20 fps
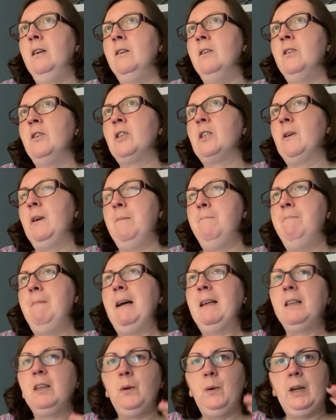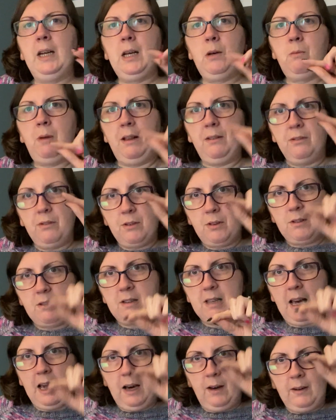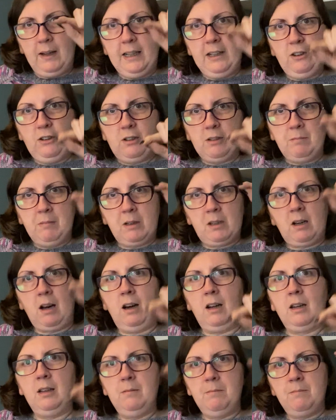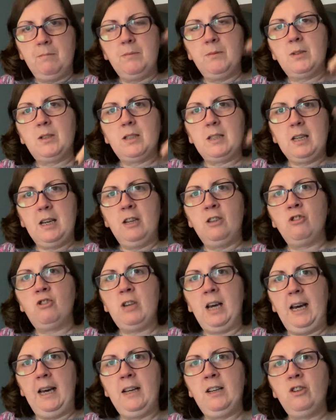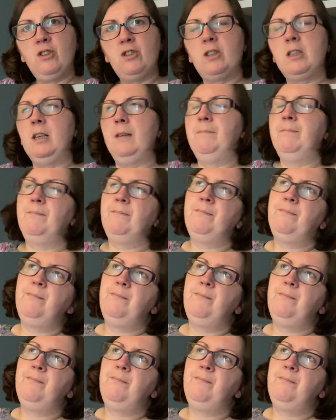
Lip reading: So I manually went down each of my columns and changed them.